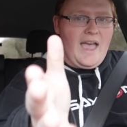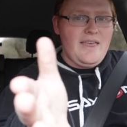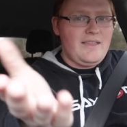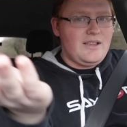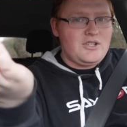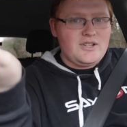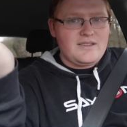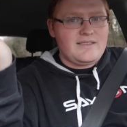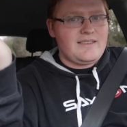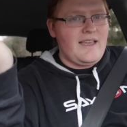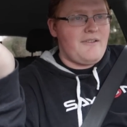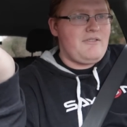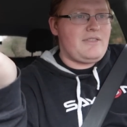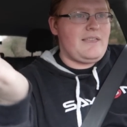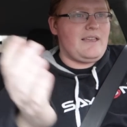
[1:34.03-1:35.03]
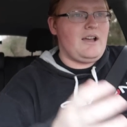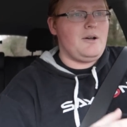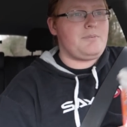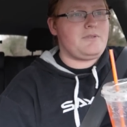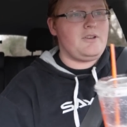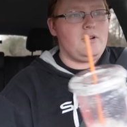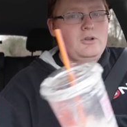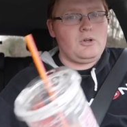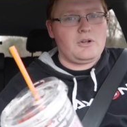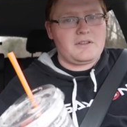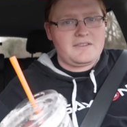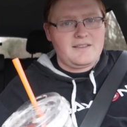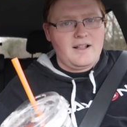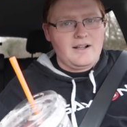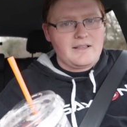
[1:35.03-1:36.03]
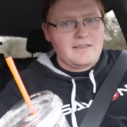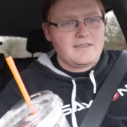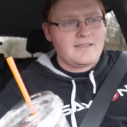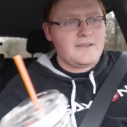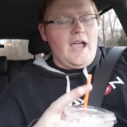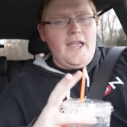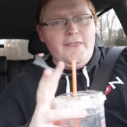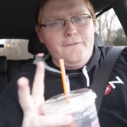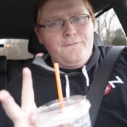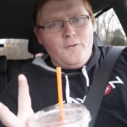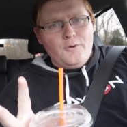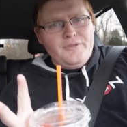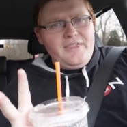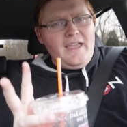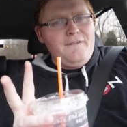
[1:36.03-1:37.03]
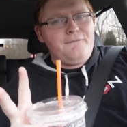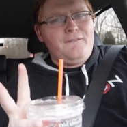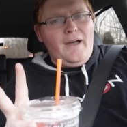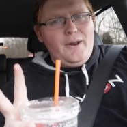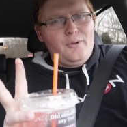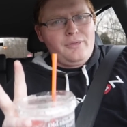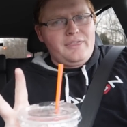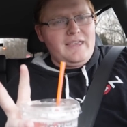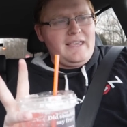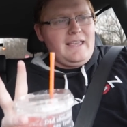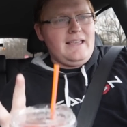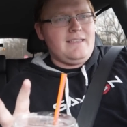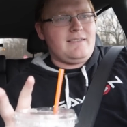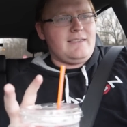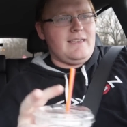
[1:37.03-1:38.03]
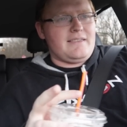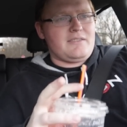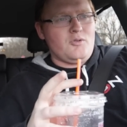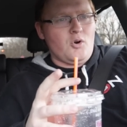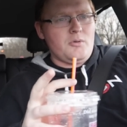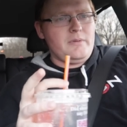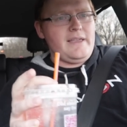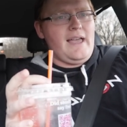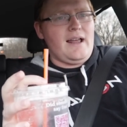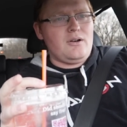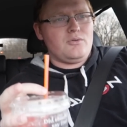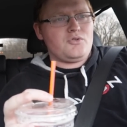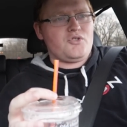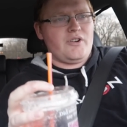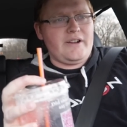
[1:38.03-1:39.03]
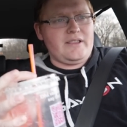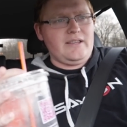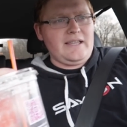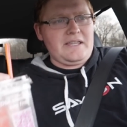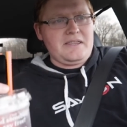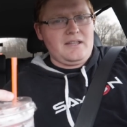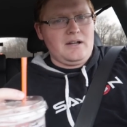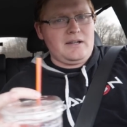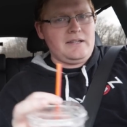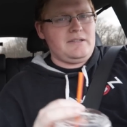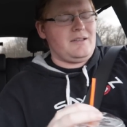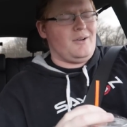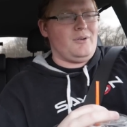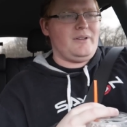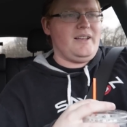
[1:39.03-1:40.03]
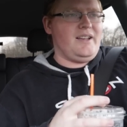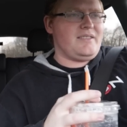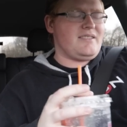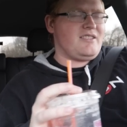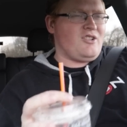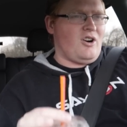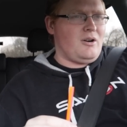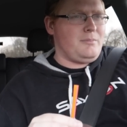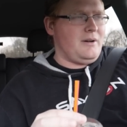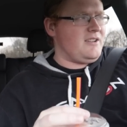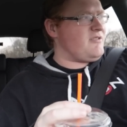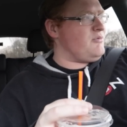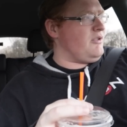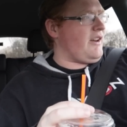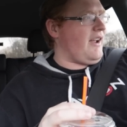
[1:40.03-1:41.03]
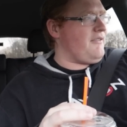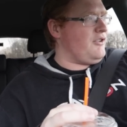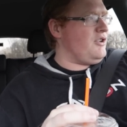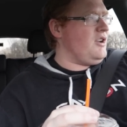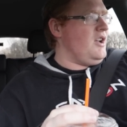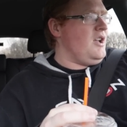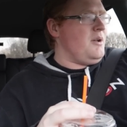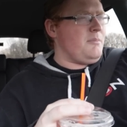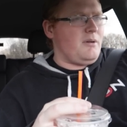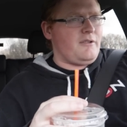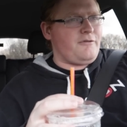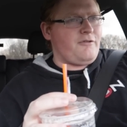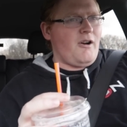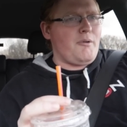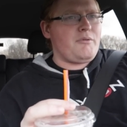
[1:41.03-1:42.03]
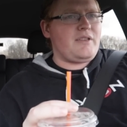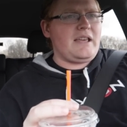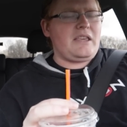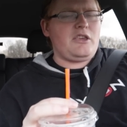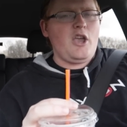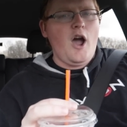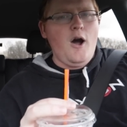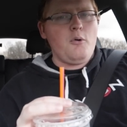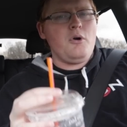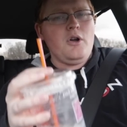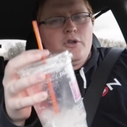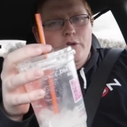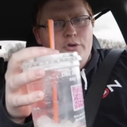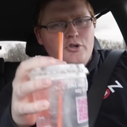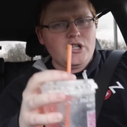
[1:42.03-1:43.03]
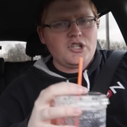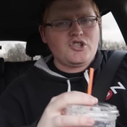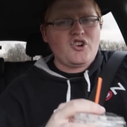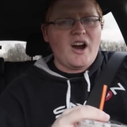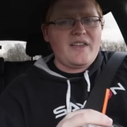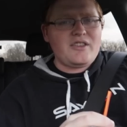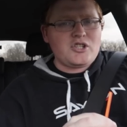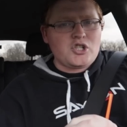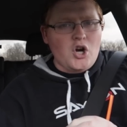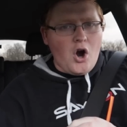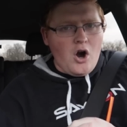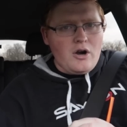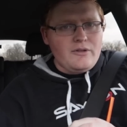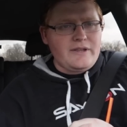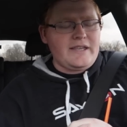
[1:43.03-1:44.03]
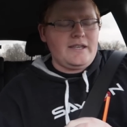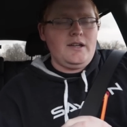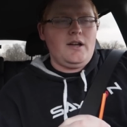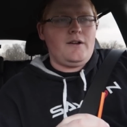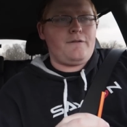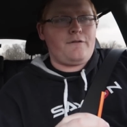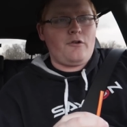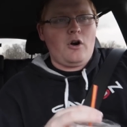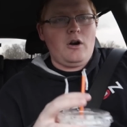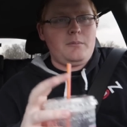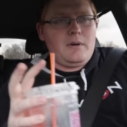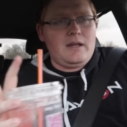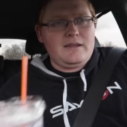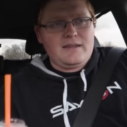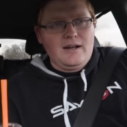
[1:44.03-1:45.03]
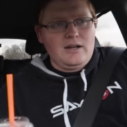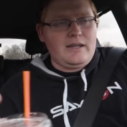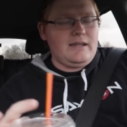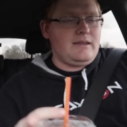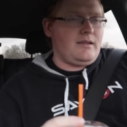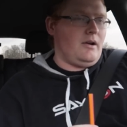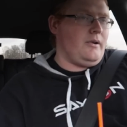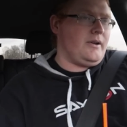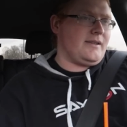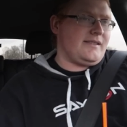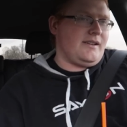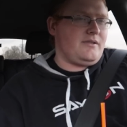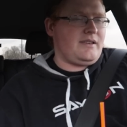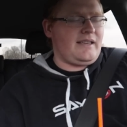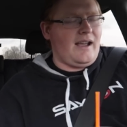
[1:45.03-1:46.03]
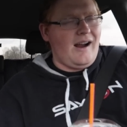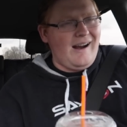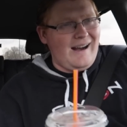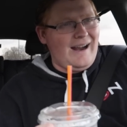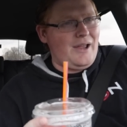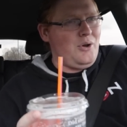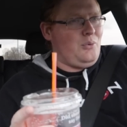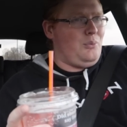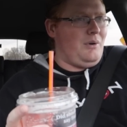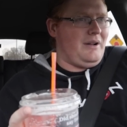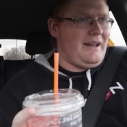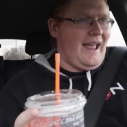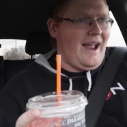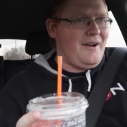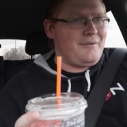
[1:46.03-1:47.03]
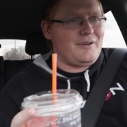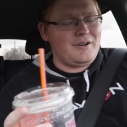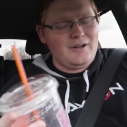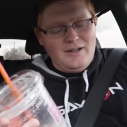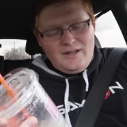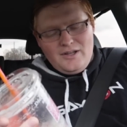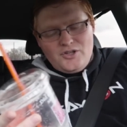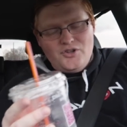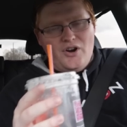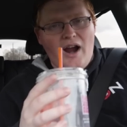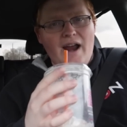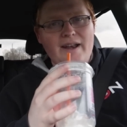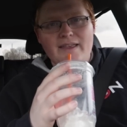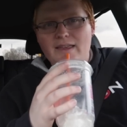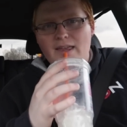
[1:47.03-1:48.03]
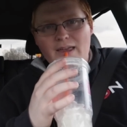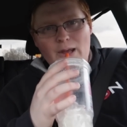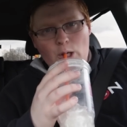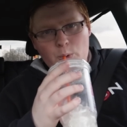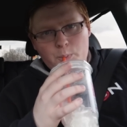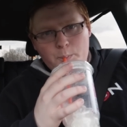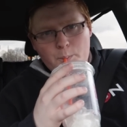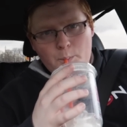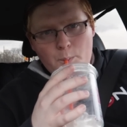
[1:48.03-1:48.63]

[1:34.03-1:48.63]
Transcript: and then just set everything up so it looks nice. And the fourth and final thing is this. Normally I don't drink like Dunkin' Donuts, Starbucks, whatever, but a friend was like, yo, you should try the Charli from Dunkin' Donuts. I was like, all right, whatever. Tried it and